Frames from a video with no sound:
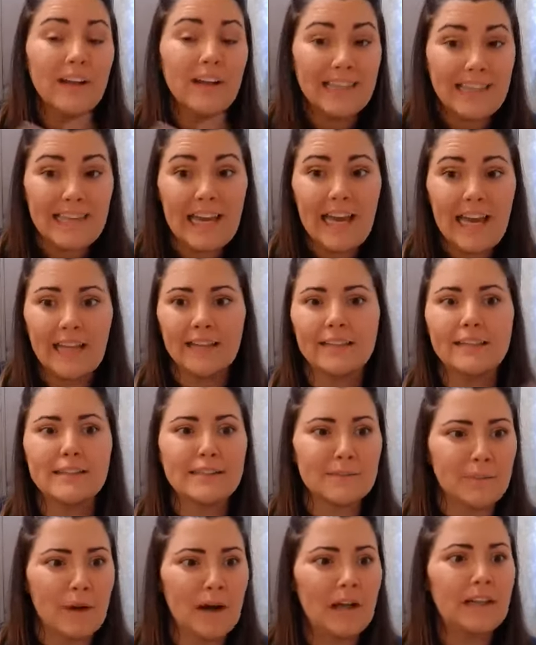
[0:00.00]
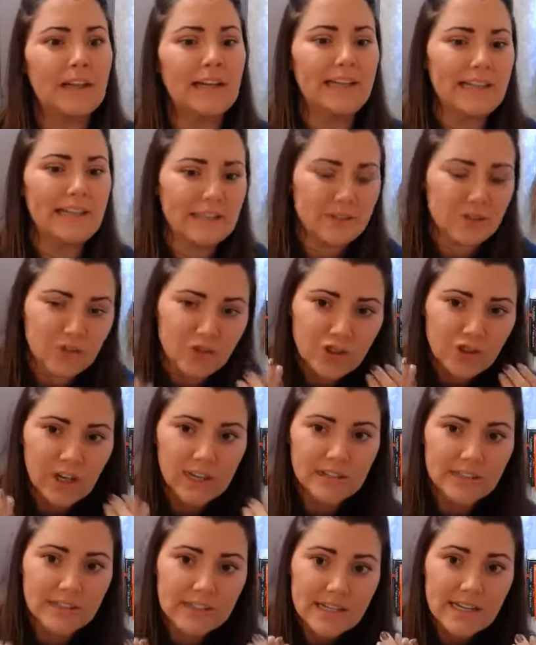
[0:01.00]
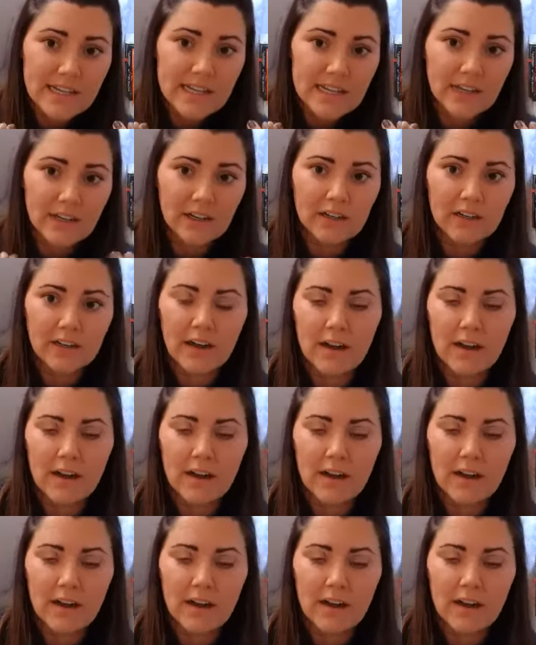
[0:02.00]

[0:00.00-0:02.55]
Again, the spotlight, it's just here.